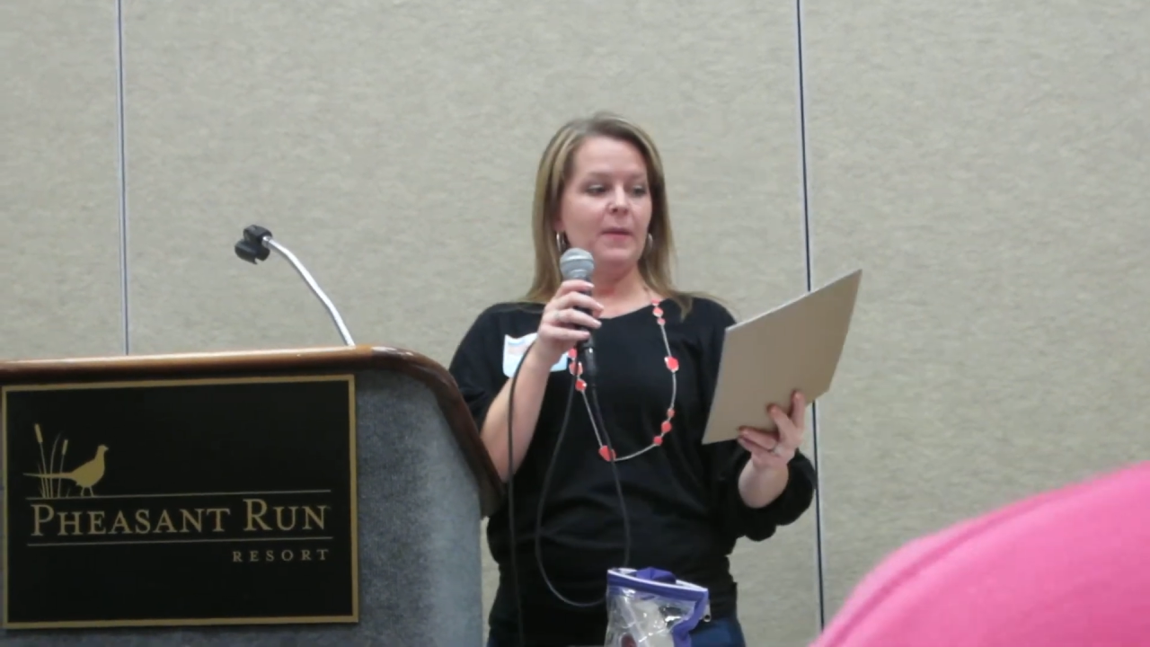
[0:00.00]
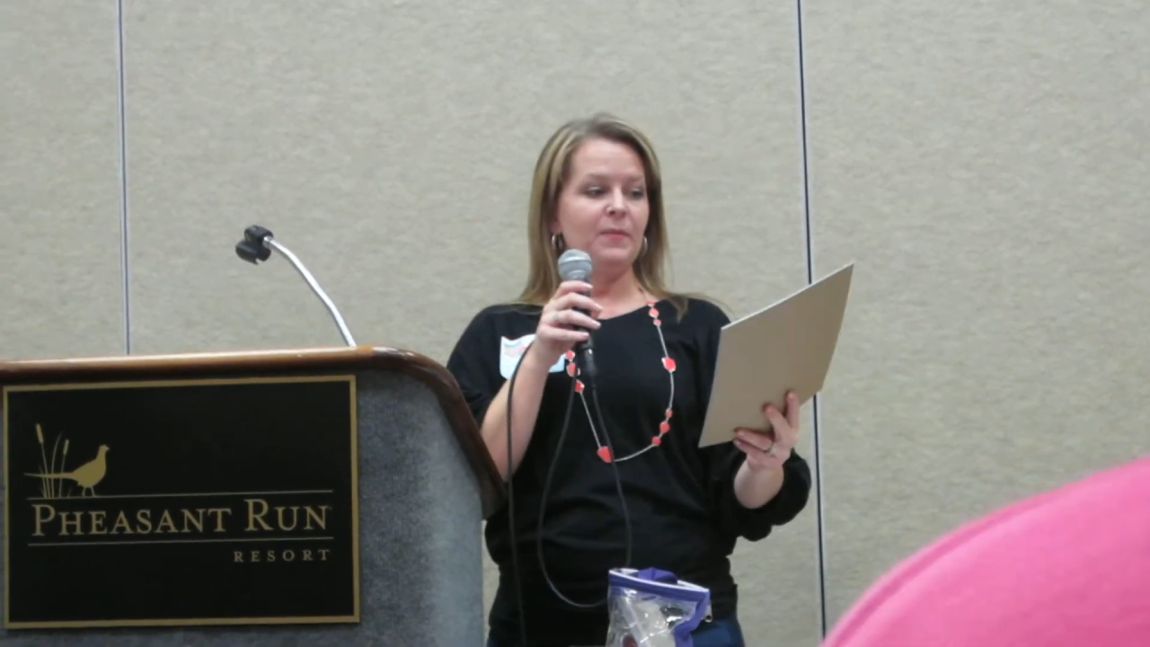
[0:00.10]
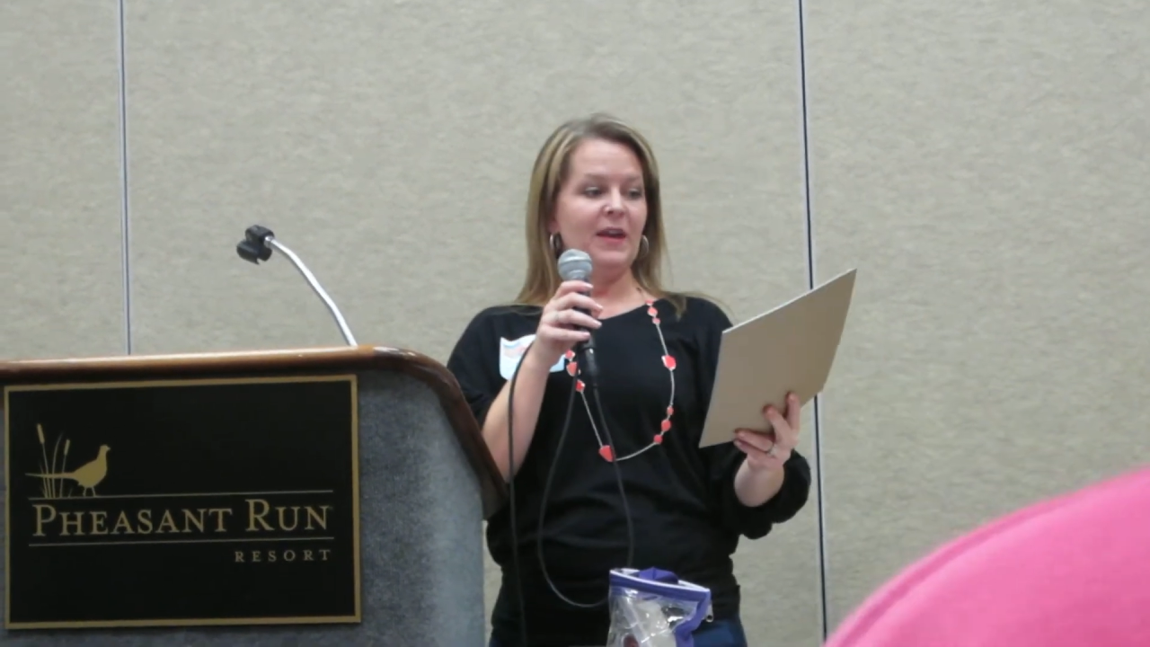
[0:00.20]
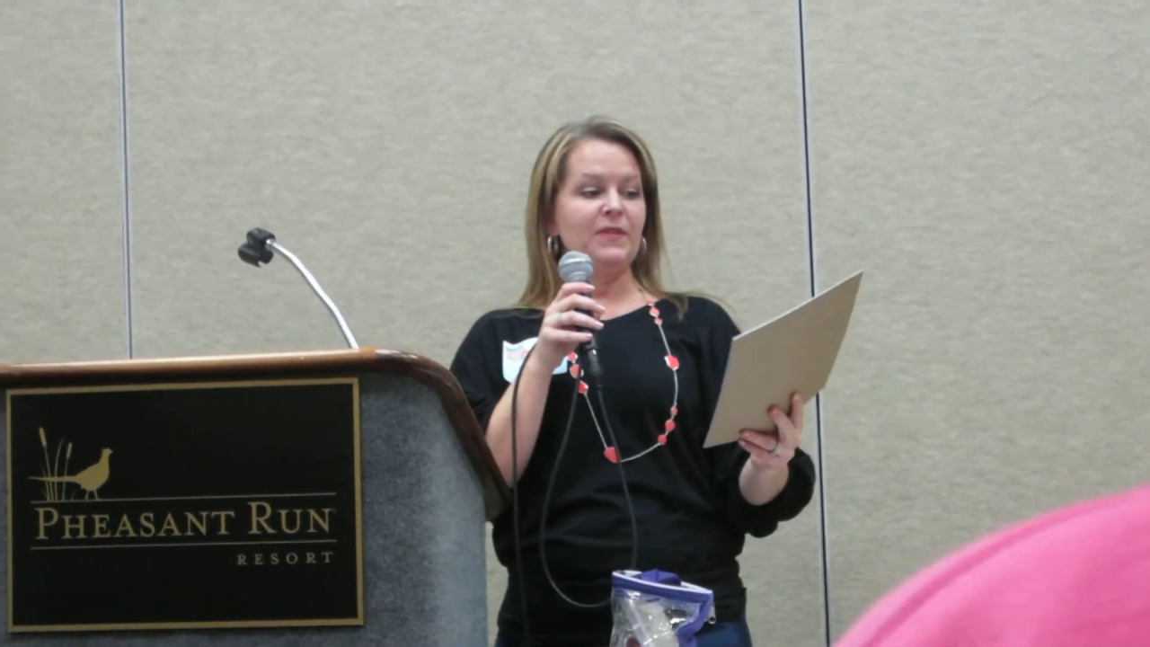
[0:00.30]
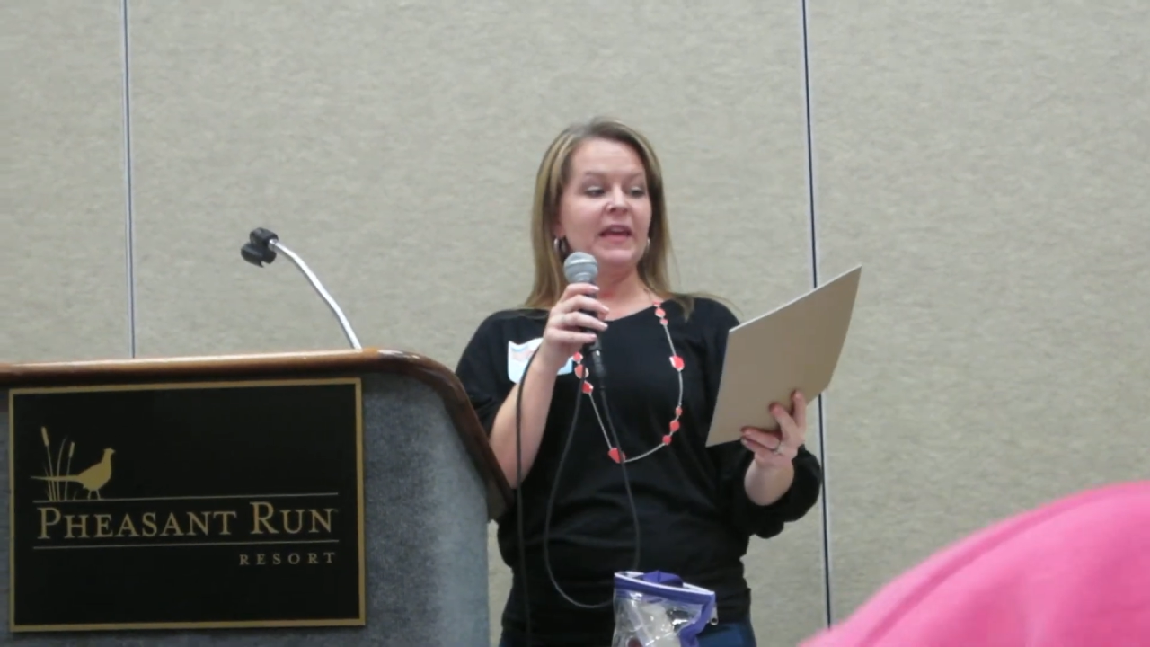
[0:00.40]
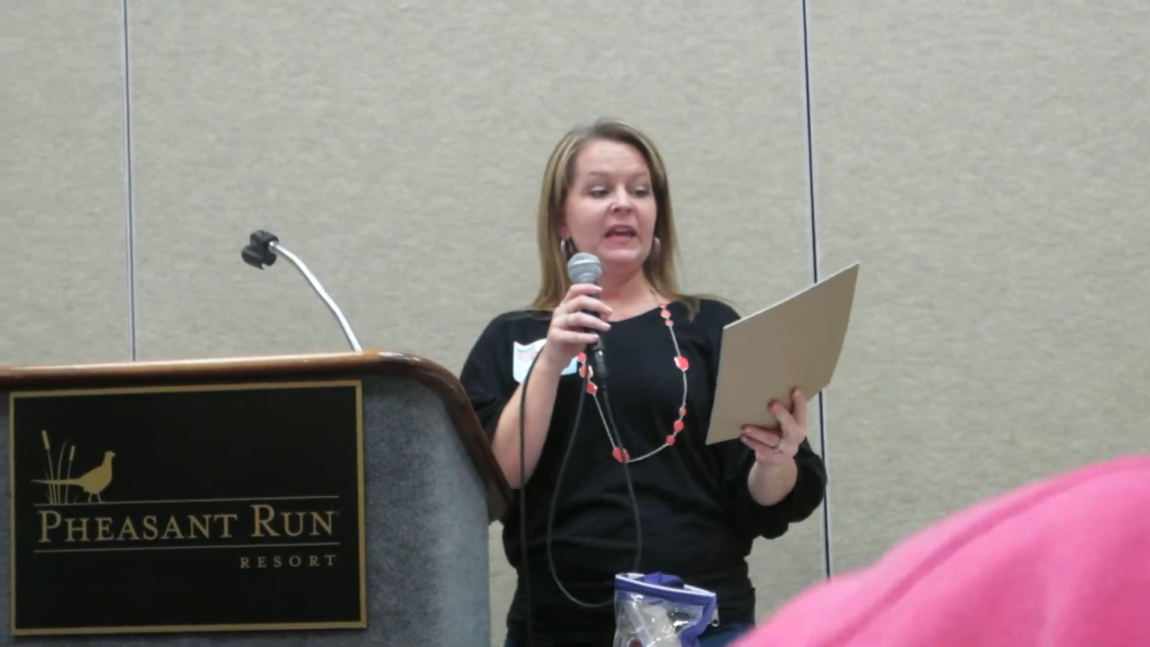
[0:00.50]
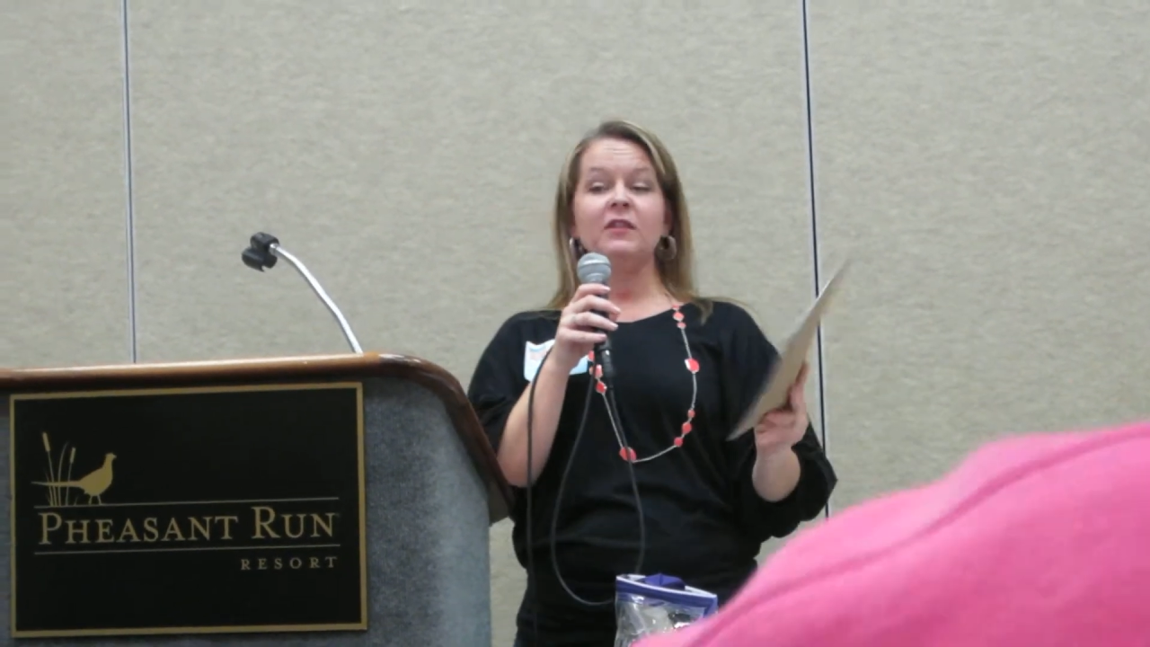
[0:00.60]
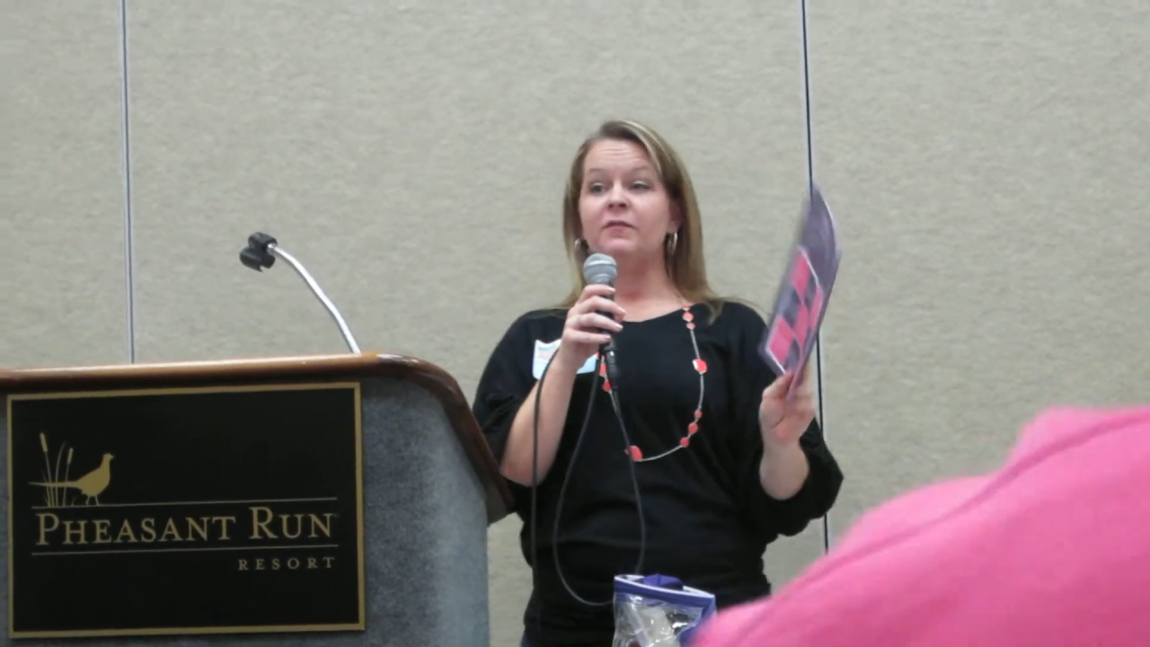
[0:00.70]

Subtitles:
If they get the